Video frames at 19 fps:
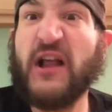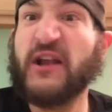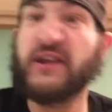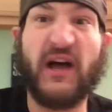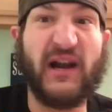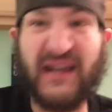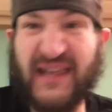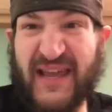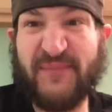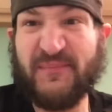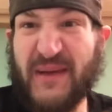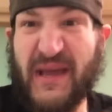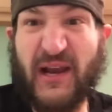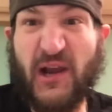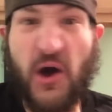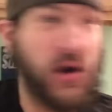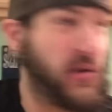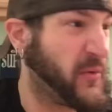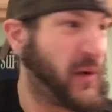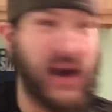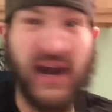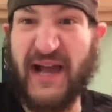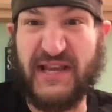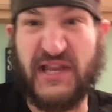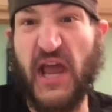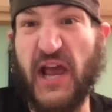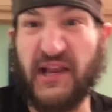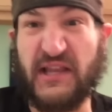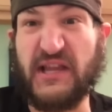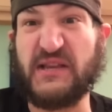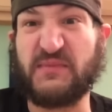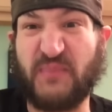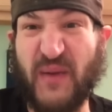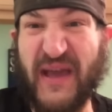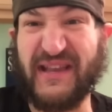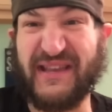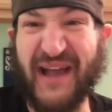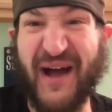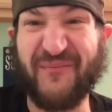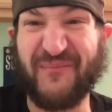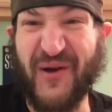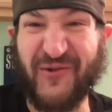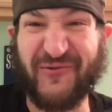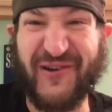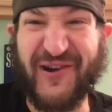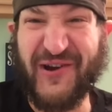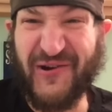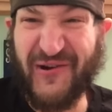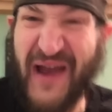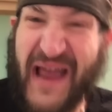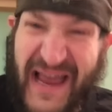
Now leave me alone while I take this big dump of room.